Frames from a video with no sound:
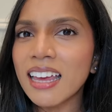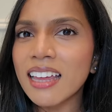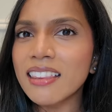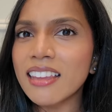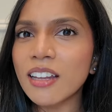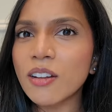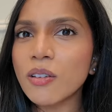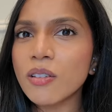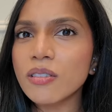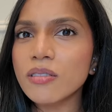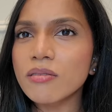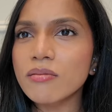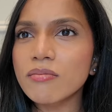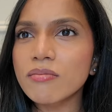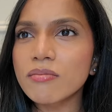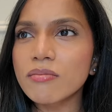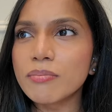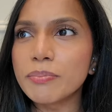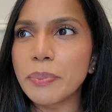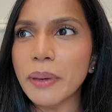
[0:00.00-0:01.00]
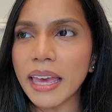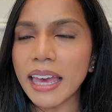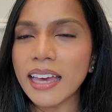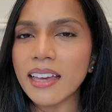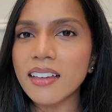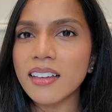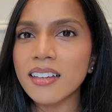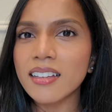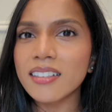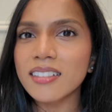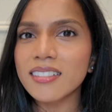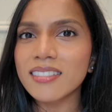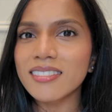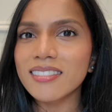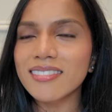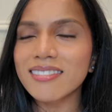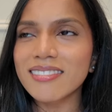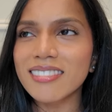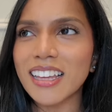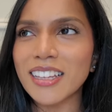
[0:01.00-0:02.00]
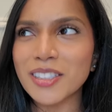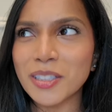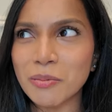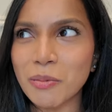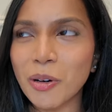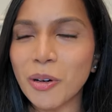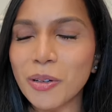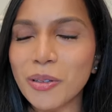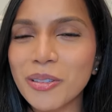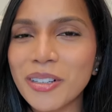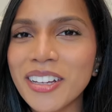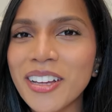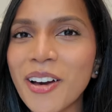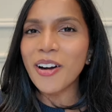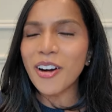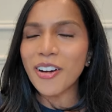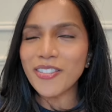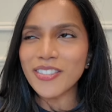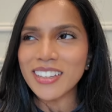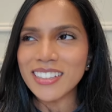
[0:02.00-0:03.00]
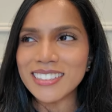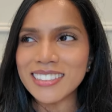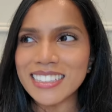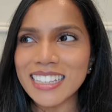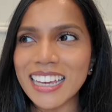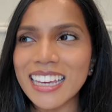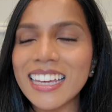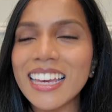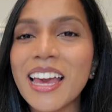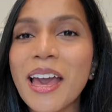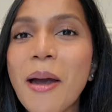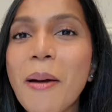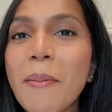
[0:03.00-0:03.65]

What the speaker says: They're not big, they're small, obviously,